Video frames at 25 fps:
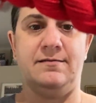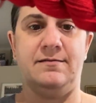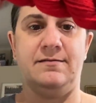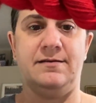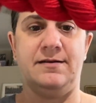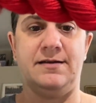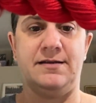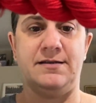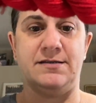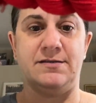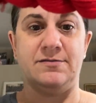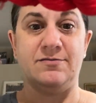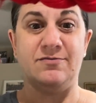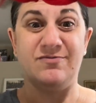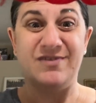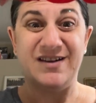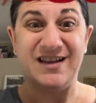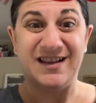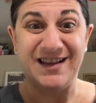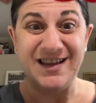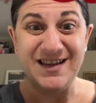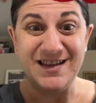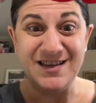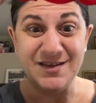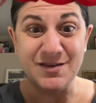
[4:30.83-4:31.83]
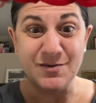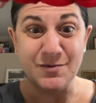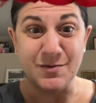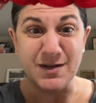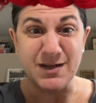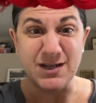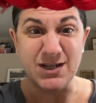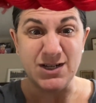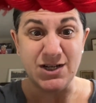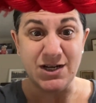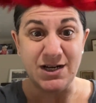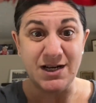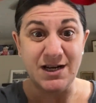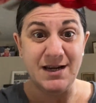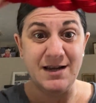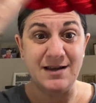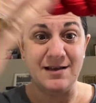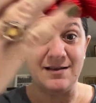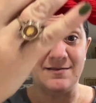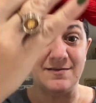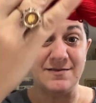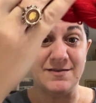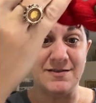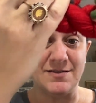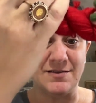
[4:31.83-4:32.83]
and it's really squishy
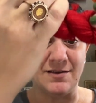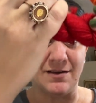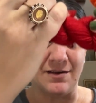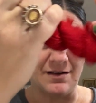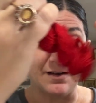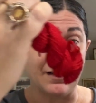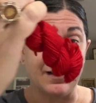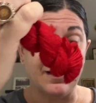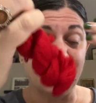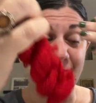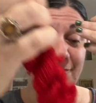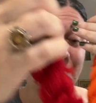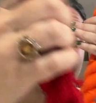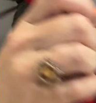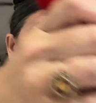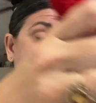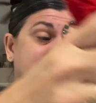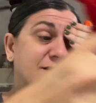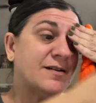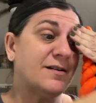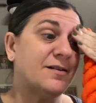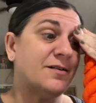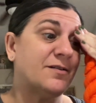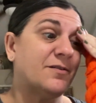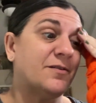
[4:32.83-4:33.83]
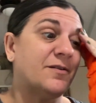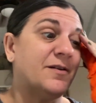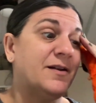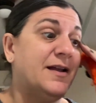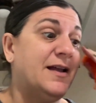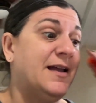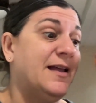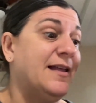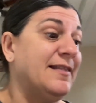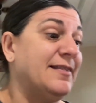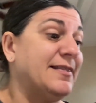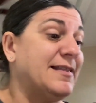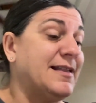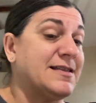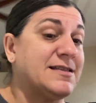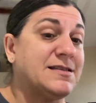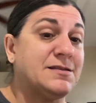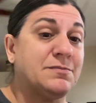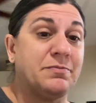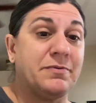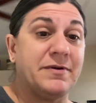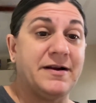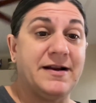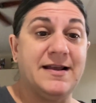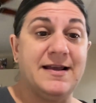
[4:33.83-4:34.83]
and soft, so
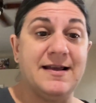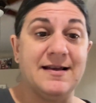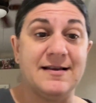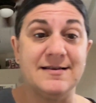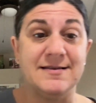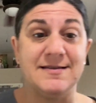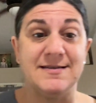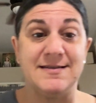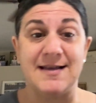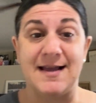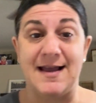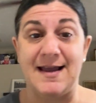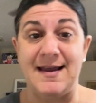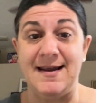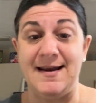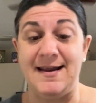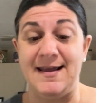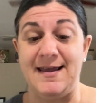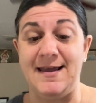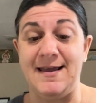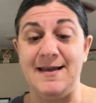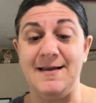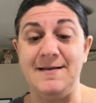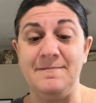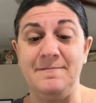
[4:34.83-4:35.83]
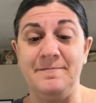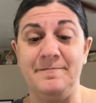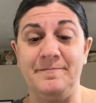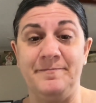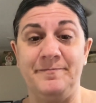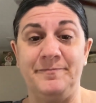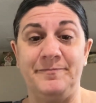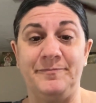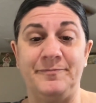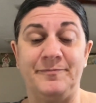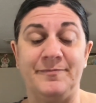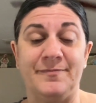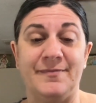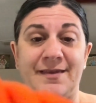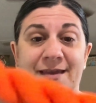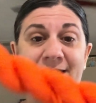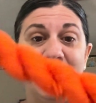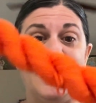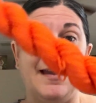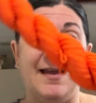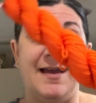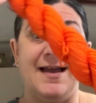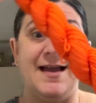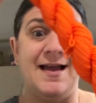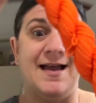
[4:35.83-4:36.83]
that's pretty exciting.
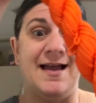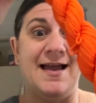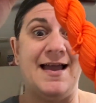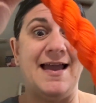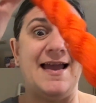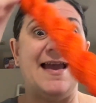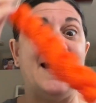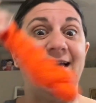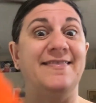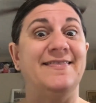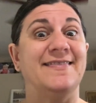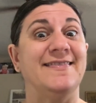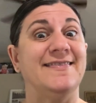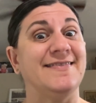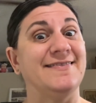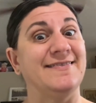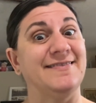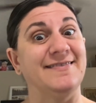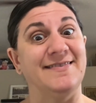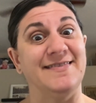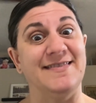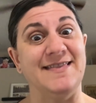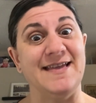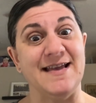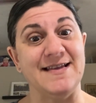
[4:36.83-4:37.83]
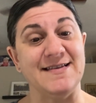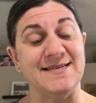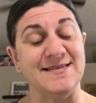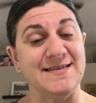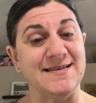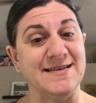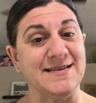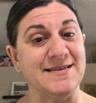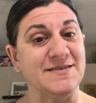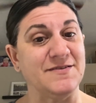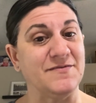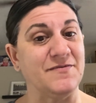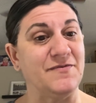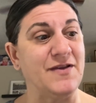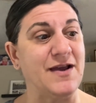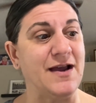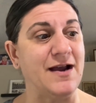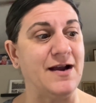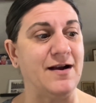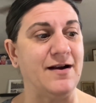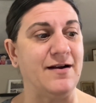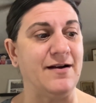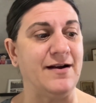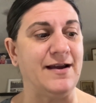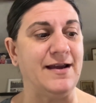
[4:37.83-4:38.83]
And this is
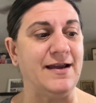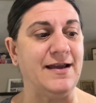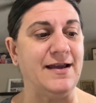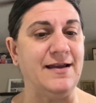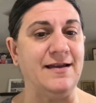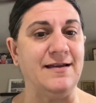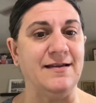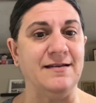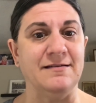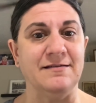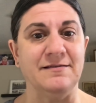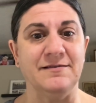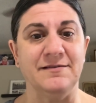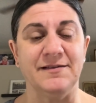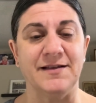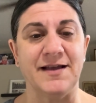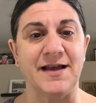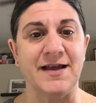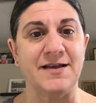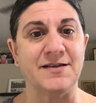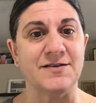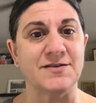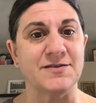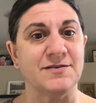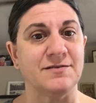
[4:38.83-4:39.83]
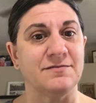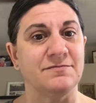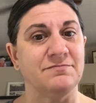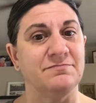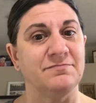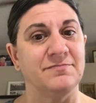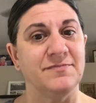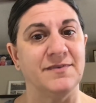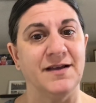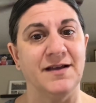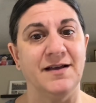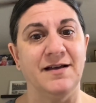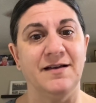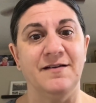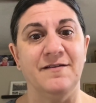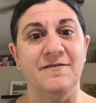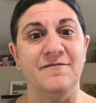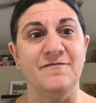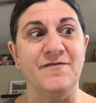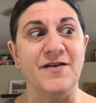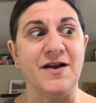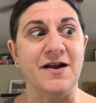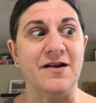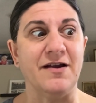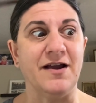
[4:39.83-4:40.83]
very
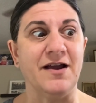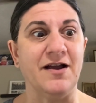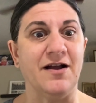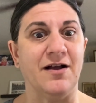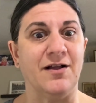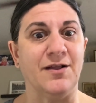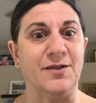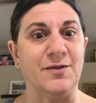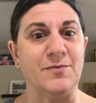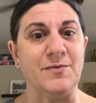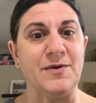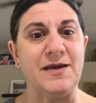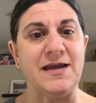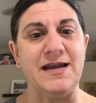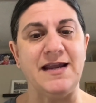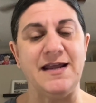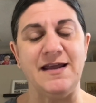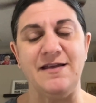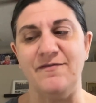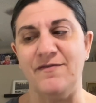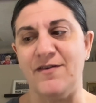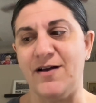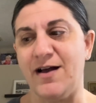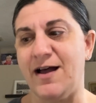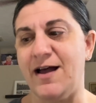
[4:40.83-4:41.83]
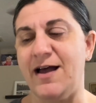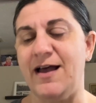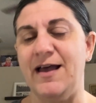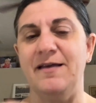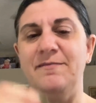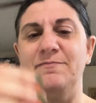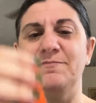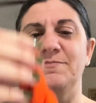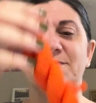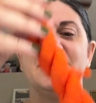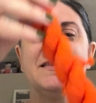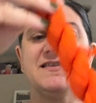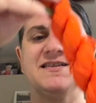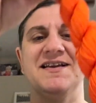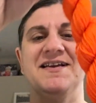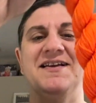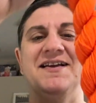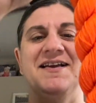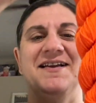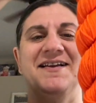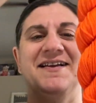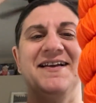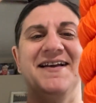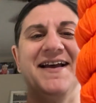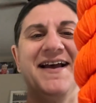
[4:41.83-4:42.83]
Halloween-y vibes.
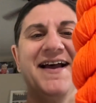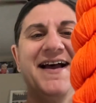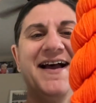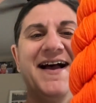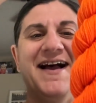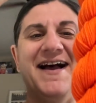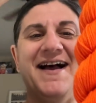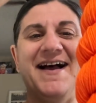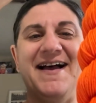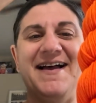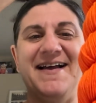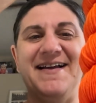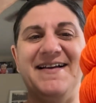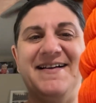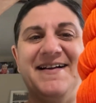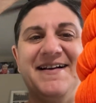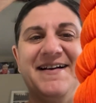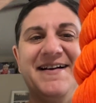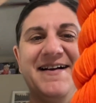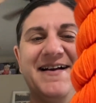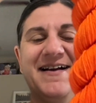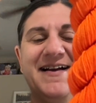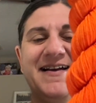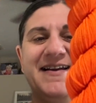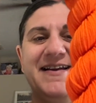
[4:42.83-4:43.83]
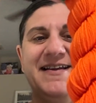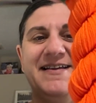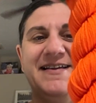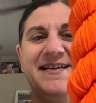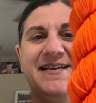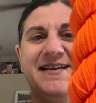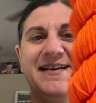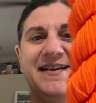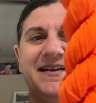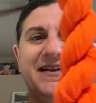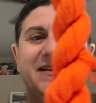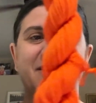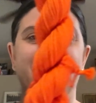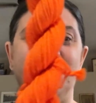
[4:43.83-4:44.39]
I got an